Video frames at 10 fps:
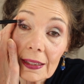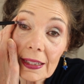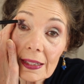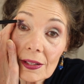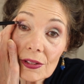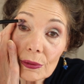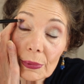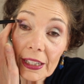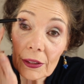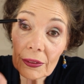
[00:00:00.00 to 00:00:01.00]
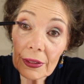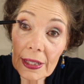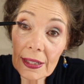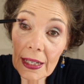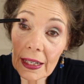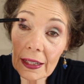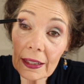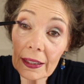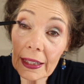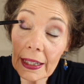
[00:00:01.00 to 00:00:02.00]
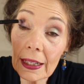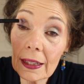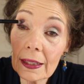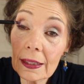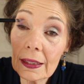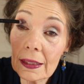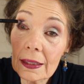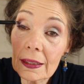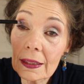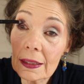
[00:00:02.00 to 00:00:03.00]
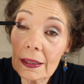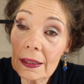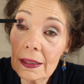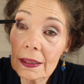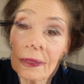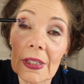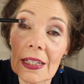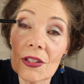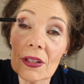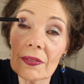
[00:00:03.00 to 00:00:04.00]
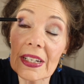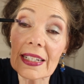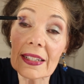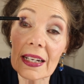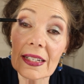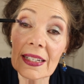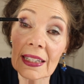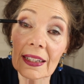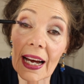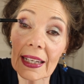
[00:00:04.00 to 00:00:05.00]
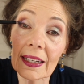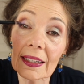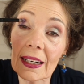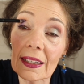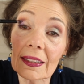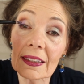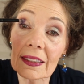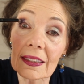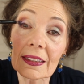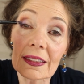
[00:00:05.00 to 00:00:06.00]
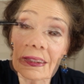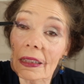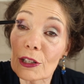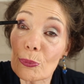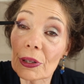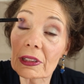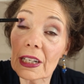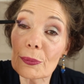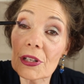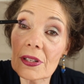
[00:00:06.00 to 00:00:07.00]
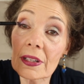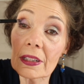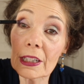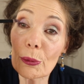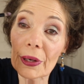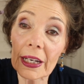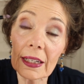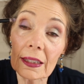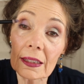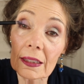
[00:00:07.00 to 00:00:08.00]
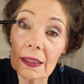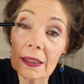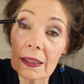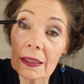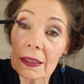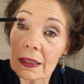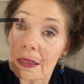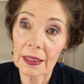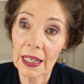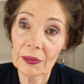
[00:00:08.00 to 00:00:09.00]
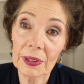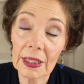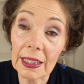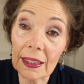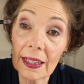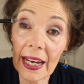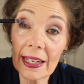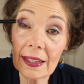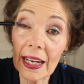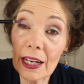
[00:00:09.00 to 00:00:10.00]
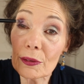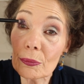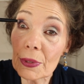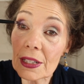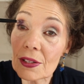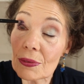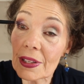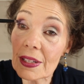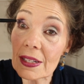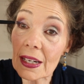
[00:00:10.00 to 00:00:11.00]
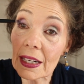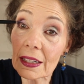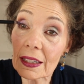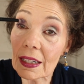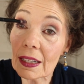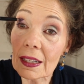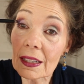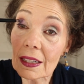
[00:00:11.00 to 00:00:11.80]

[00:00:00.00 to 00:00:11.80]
into my crease area. Sort of a dusty lilac color. I'm going to build it up just a little bit. I really like that mixed with the Sahara.